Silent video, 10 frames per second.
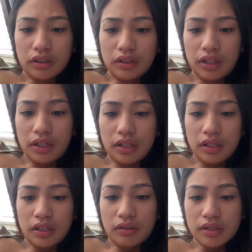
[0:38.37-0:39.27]

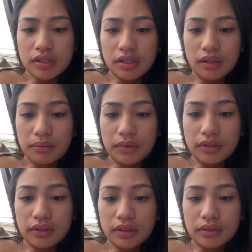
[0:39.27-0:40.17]
Hey, what's up, boy?
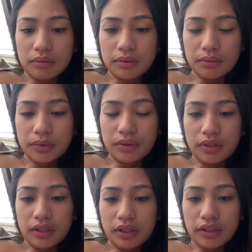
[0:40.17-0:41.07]
Oh, My
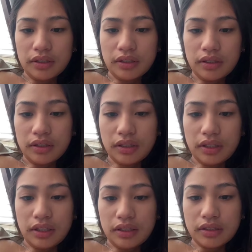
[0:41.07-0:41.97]
boy.
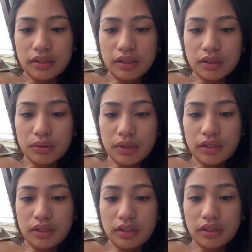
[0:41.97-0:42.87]
18,
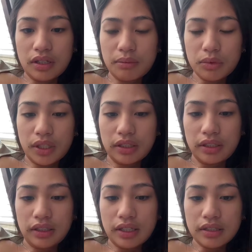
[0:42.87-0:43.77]
20. I'm
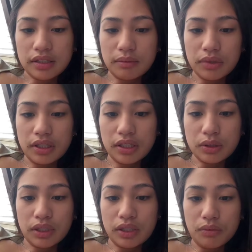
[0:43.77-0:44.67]
20. Yes, I'm turning
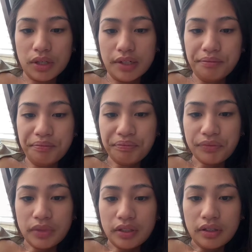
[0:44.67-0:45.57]
21.
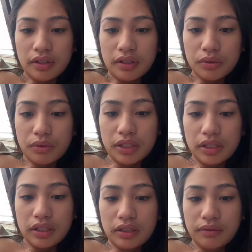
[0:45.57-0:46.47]
20,
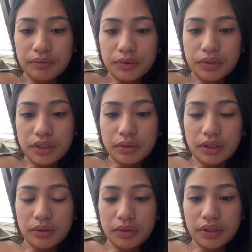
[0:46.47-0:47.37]

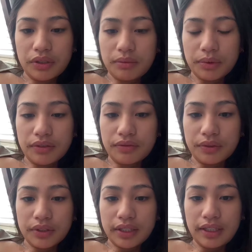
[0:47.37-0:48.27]
21. You're
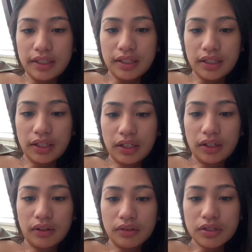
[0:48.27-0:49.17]
beautiful. Thank
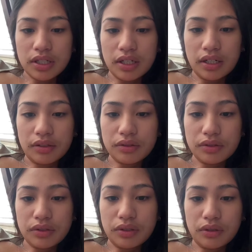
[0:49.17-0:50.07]
you. Shout out
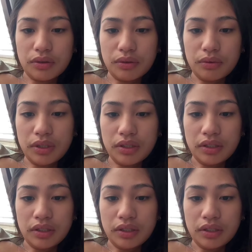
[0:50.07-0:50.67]
to.